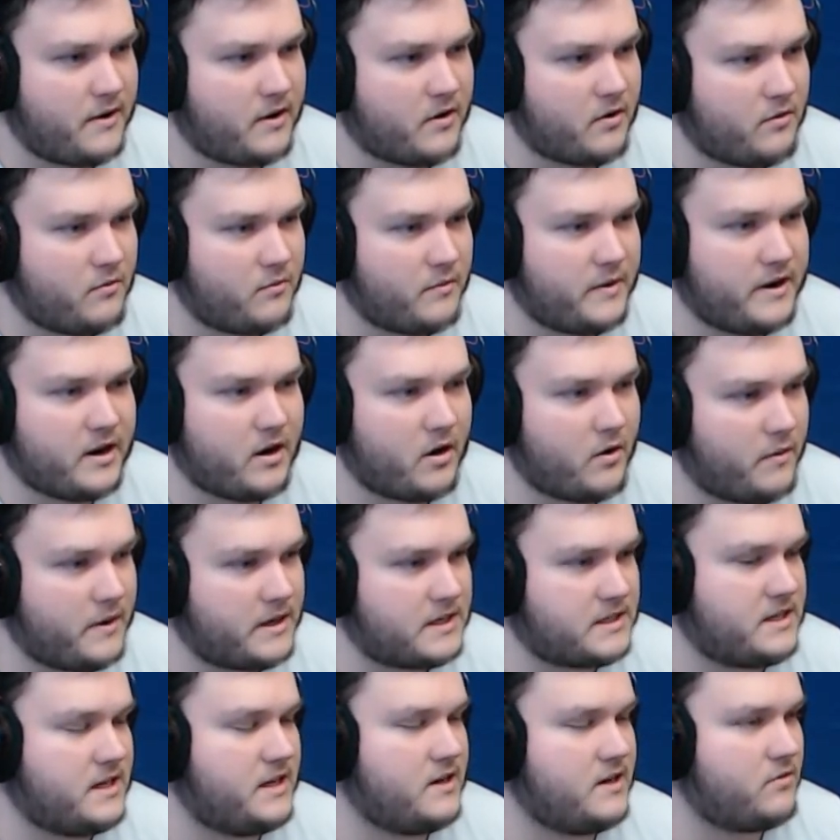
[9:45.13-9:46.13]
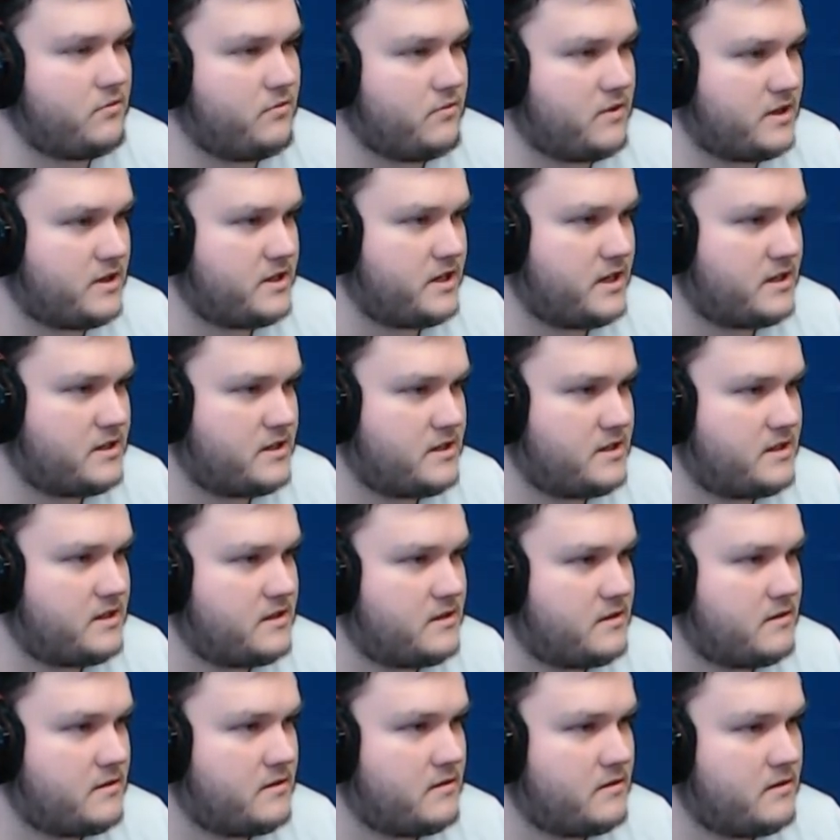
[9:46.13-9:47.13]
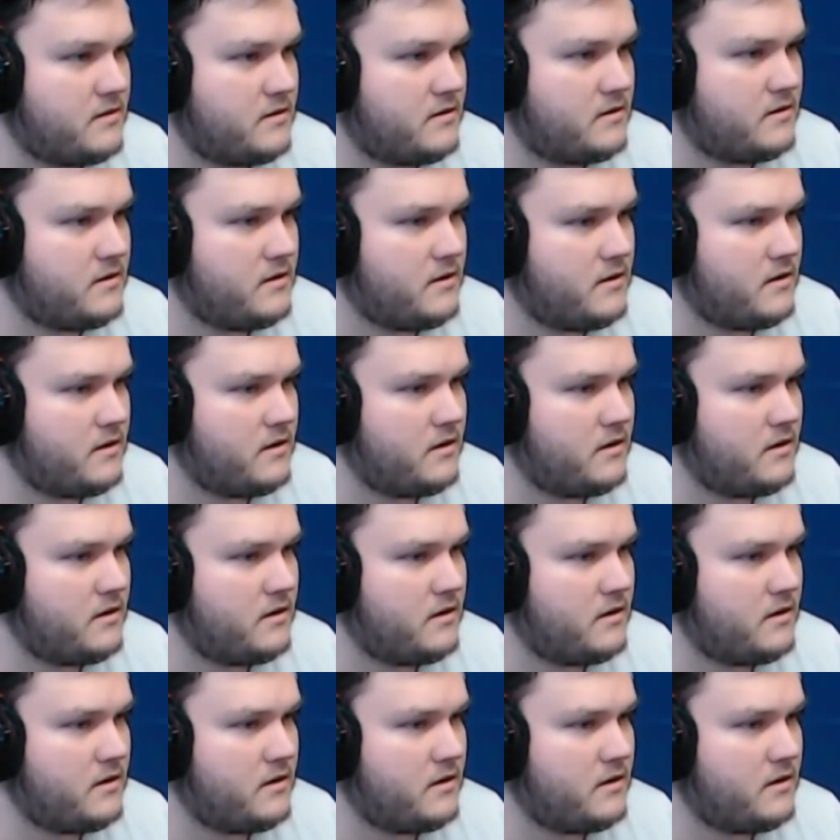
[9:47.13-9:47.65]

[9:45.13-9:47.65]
No, we we always Whoa, need chests. it's snowing.